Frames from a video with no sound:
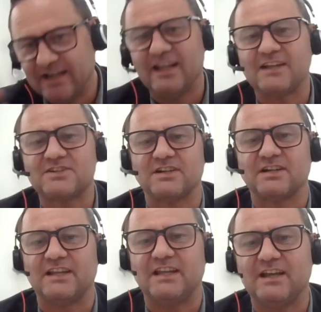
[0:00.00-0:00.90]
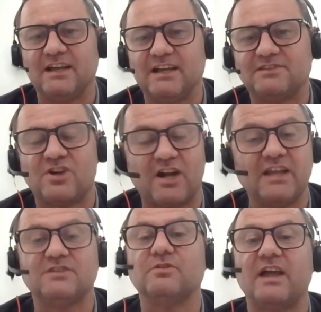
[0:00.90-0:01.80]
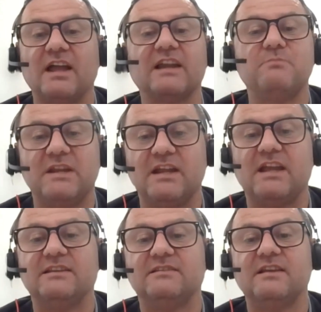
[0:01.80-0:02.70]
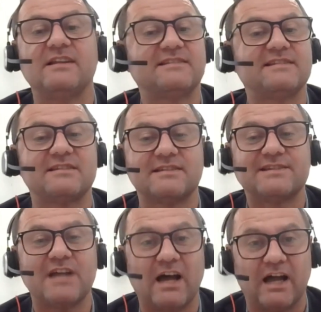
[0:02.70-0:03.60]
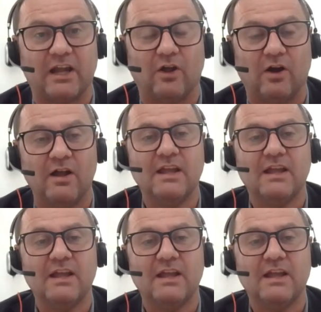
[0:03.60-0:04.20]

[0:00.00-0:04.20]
actually trying to eliminate that silo,